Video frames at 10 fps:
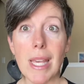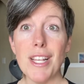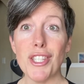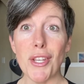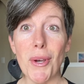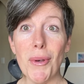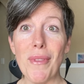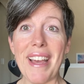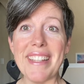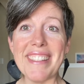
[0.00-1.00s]
So
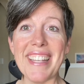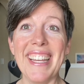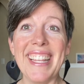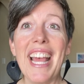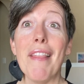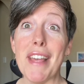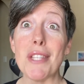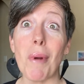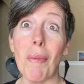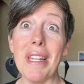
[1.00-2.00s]
that's
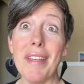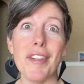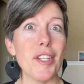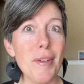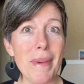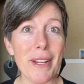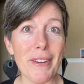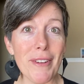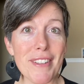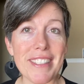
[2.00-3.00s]
where we leave it. You make your
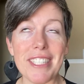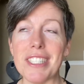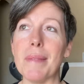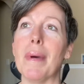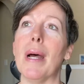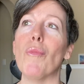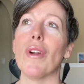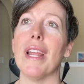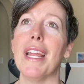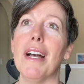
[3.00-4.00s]
own decisions. But I'm
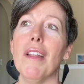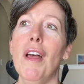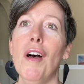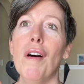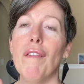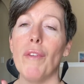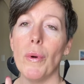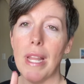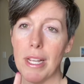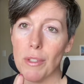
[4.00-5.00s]
working out 4
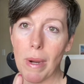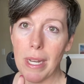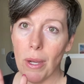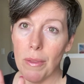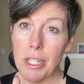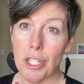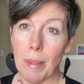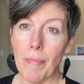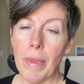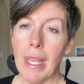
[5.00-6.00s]
days right now in the
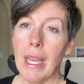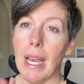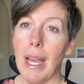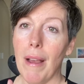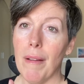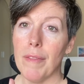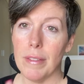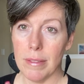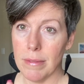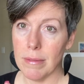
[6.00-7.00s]
gym. I have
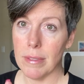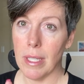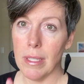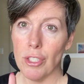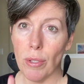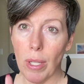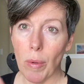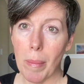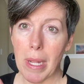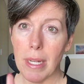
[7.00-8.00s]
2 lower
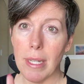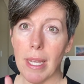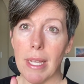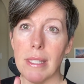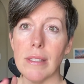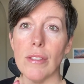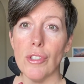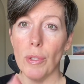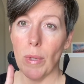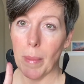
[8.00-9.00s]
body days,
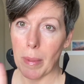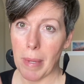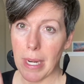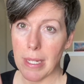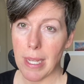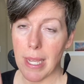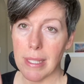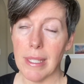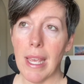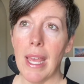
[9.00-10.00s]
2 upper body
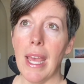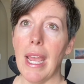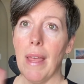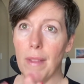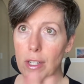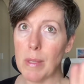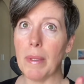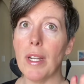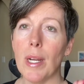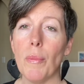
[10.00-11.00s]
days, and they're
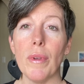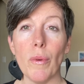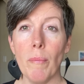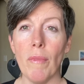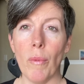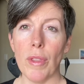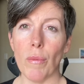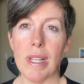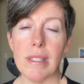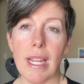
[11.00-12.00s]
split up with a
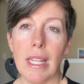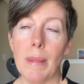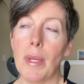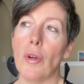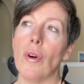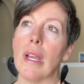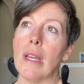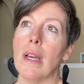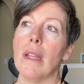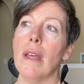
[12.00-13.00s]
rest day in the middle
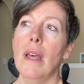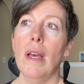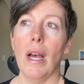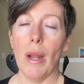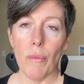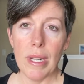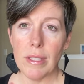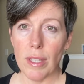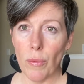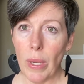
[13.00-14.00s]
and a rest
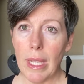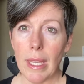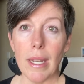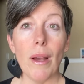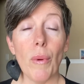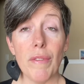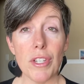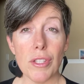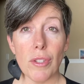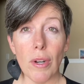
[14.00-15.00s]
on the weekend. Now, we've
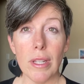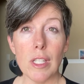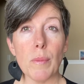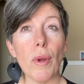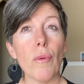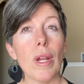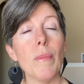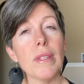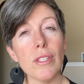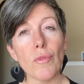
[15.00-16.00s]
just started this program
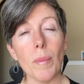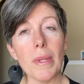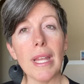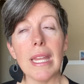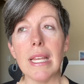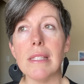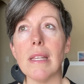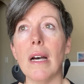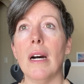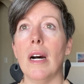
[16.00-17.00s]
with this group of ladies,
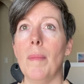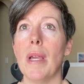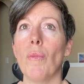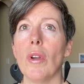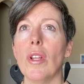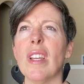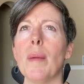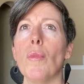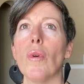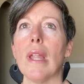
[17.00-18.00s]
and we're looking
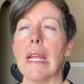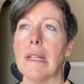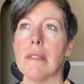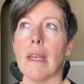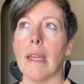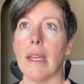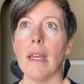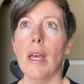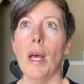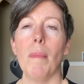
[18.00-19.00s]
more like it's a
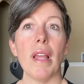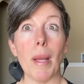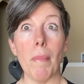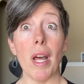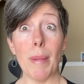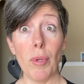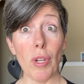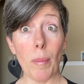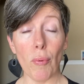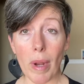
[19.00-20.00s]

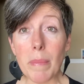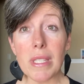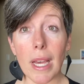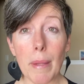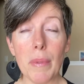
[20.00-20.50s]
bodybuilding prep type.